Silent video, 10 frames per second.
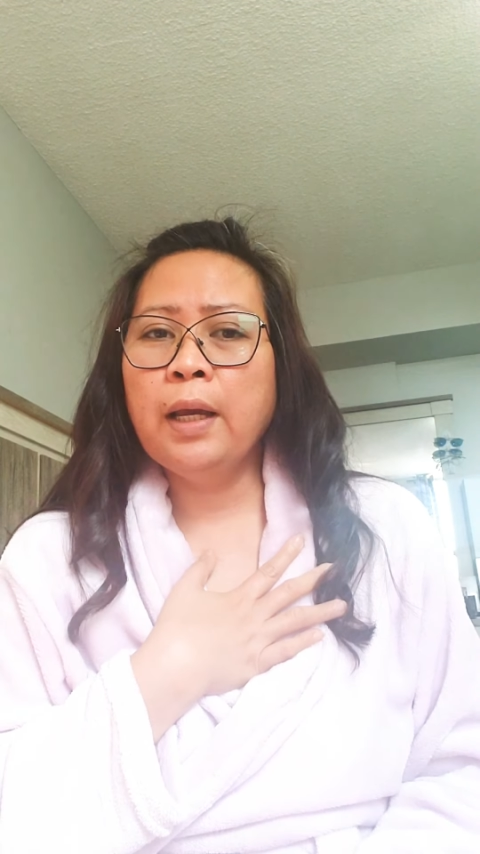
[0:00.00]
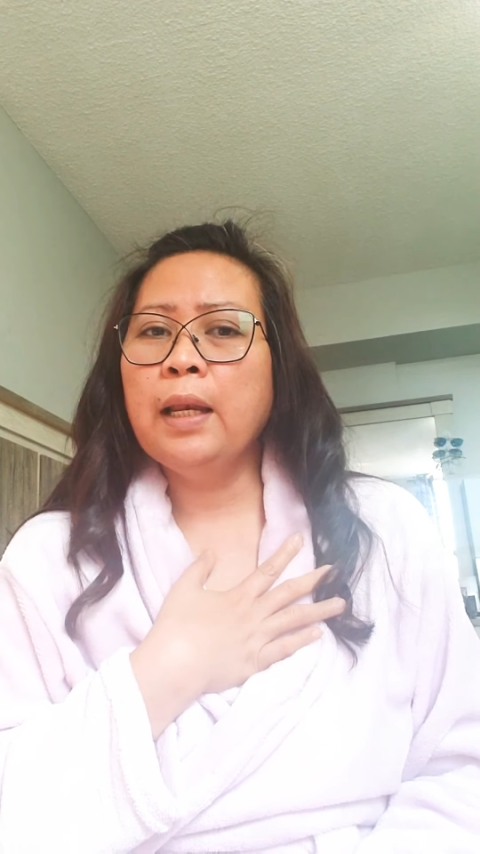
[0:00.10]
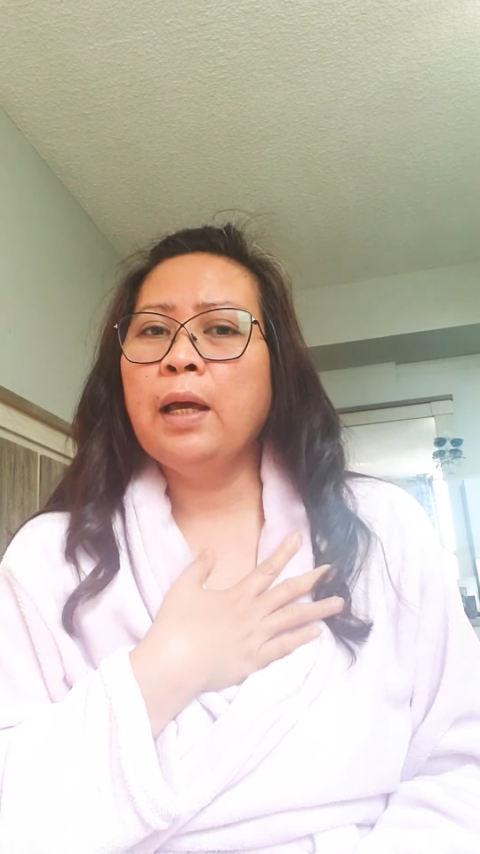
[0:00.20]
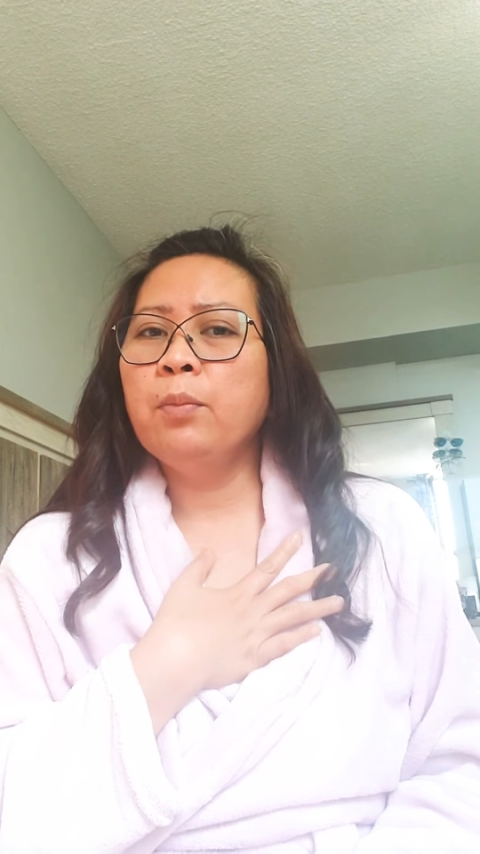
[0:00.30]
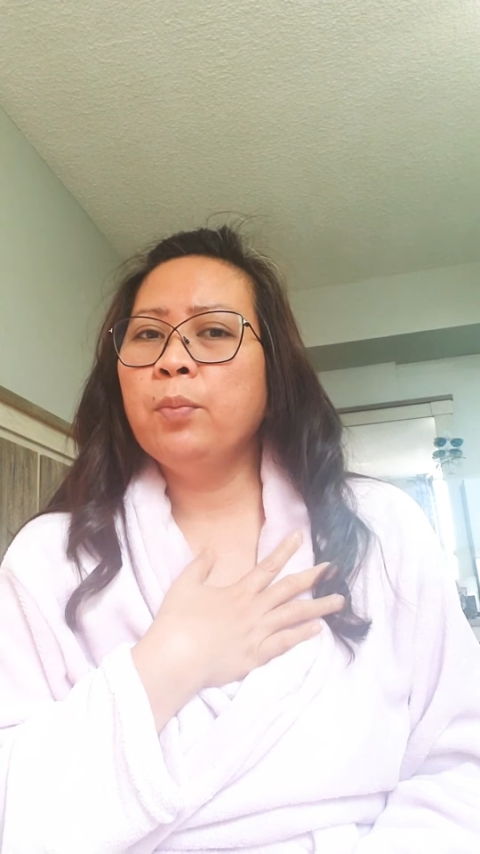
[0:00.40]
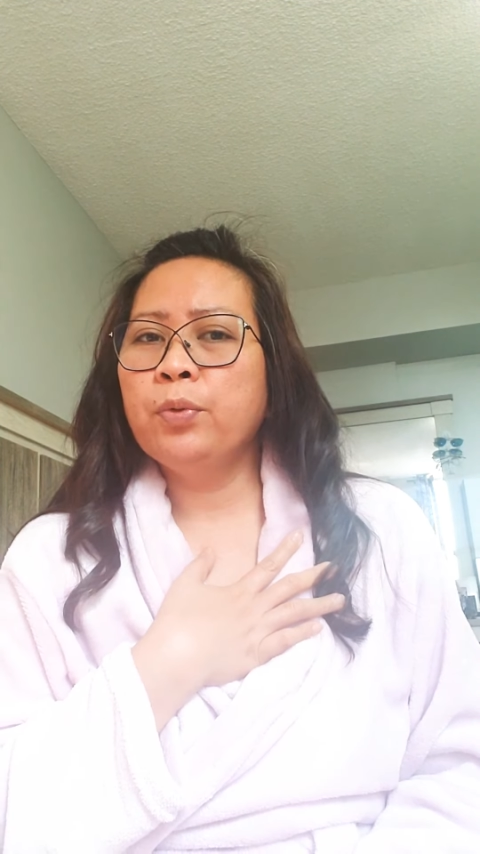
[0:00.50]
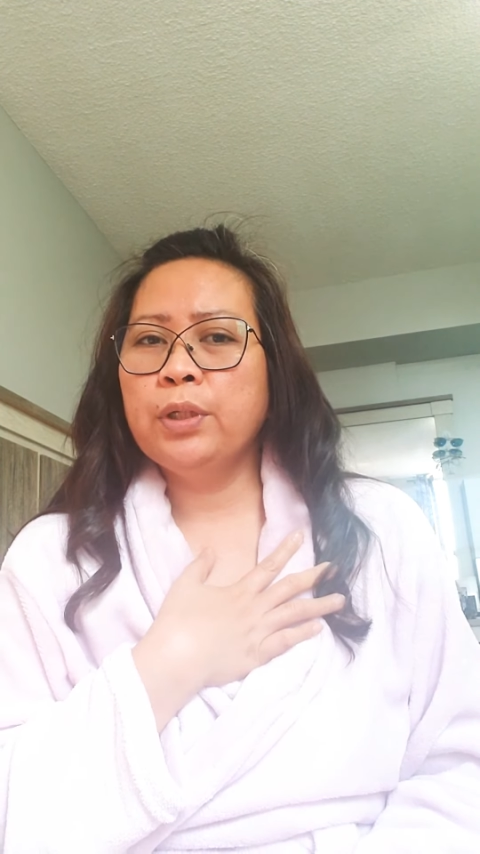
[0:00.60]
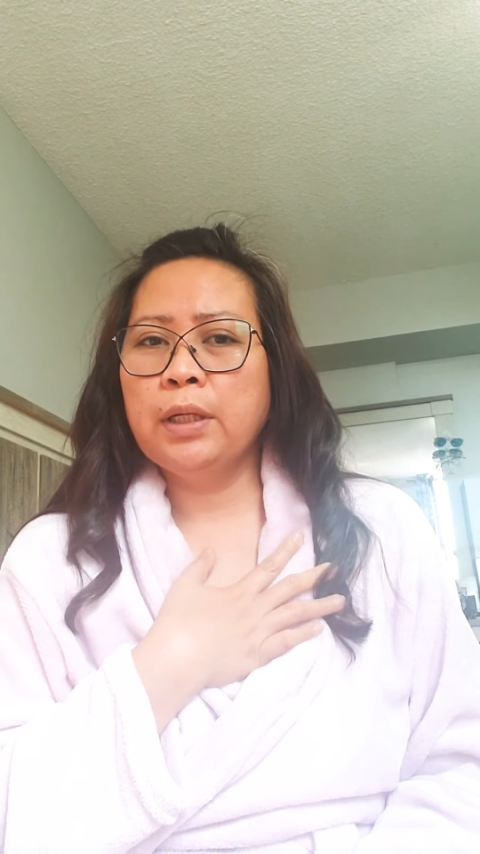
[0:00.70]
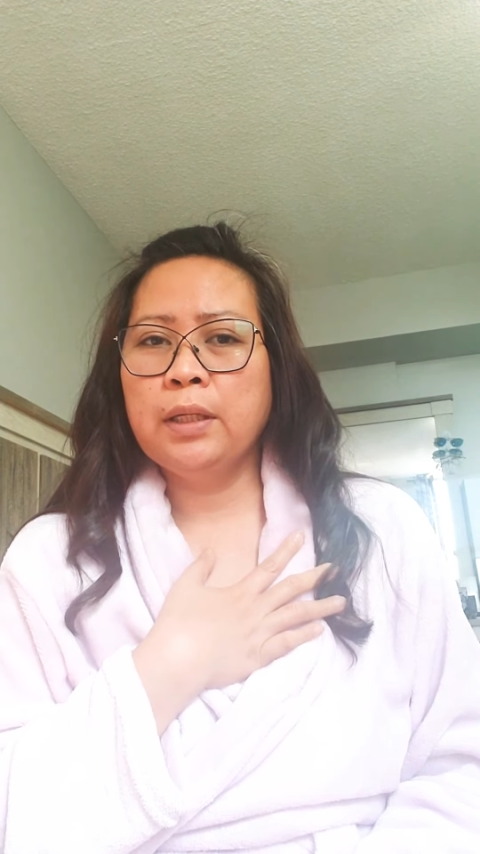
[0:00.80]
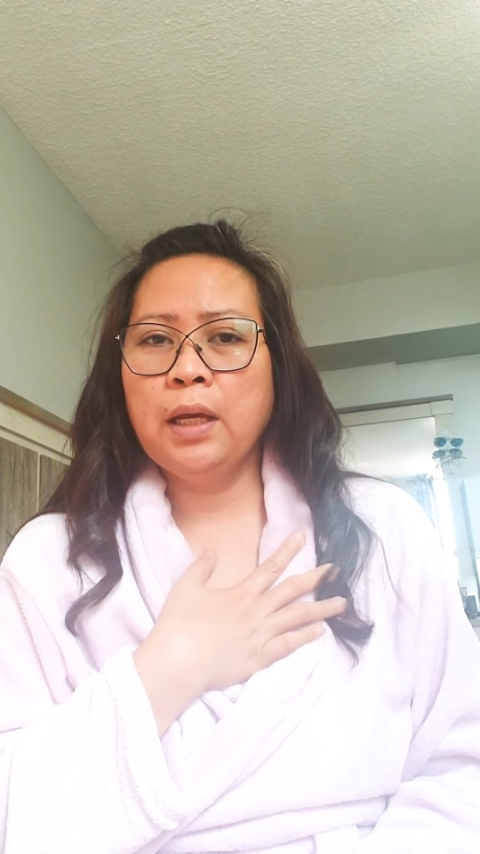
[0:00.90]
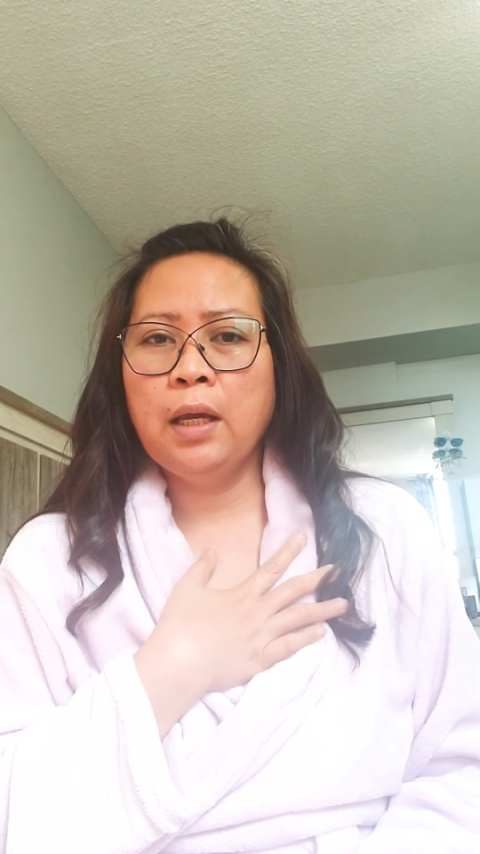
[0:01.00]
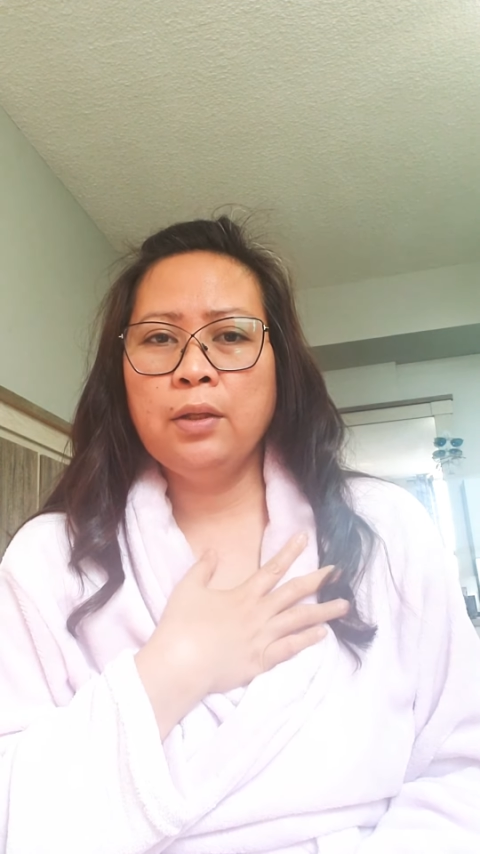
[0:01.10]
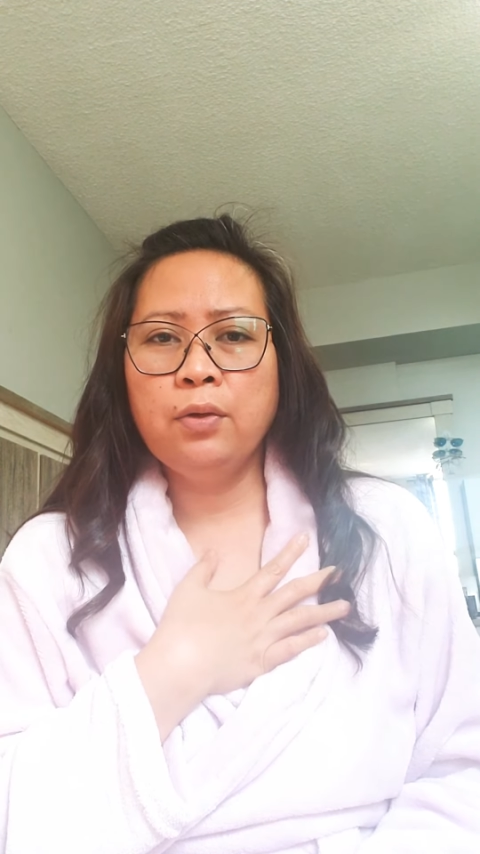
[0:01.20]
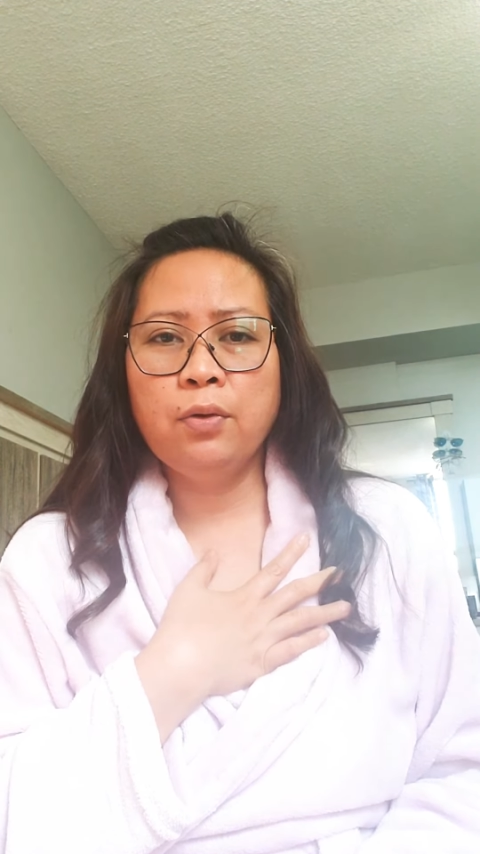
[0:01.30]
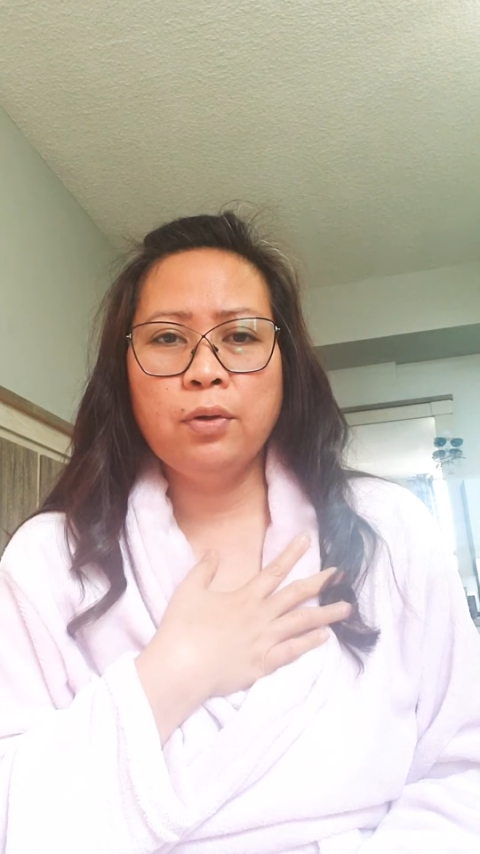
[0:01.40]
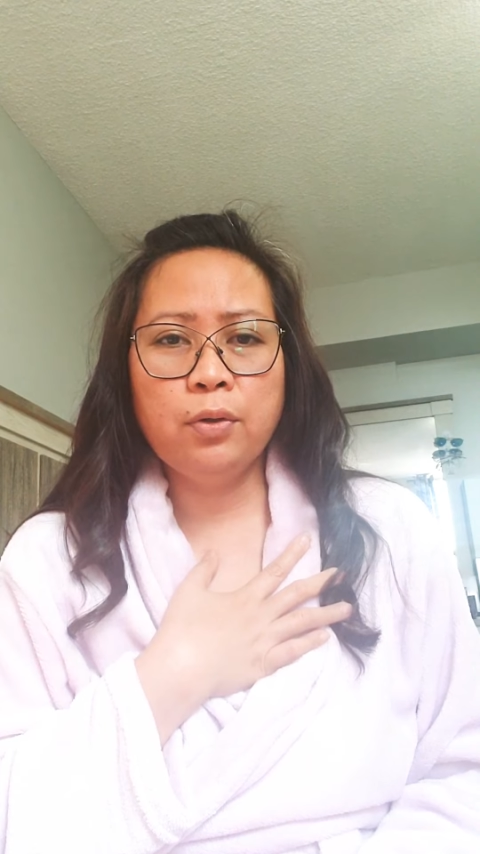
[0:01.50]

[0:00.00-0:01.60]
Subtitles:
kailangan mong protektahan